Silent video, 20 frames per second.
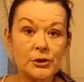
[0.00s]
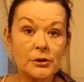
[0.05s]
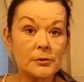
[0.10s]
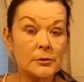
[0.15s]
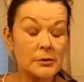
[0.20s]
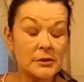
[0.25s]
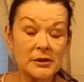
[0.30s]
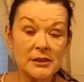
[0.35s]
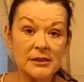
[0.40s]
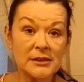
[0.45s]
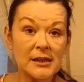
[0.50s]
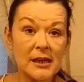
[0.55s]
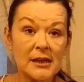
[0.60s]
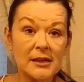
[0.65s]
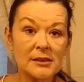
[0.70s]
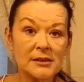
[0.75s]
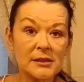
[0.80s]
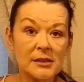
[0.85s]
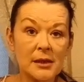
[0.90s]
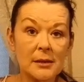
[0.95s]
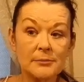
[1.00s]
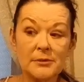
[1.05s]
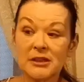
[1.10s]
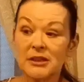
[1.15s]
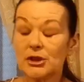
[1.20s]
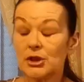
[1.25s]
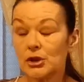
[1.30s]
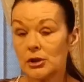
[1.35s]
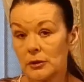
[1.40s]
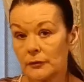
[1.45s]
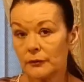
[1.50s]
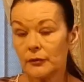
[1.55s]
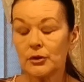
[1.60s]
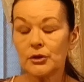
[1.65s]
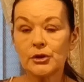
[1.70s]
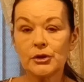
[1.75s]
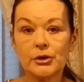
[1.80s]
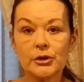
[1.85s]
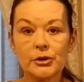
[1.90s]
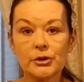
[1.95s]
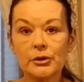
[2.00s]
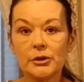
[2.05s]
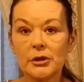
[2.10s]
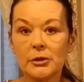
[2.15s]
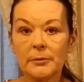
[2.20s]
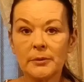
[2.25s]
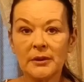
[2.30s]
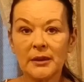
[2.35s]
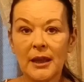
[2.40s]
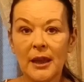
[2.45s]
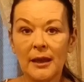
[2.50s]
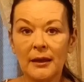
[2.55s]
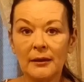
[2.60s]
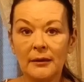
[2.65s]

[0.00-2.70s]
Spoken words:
through because the tanks are emptied, you can flush the toilet with that.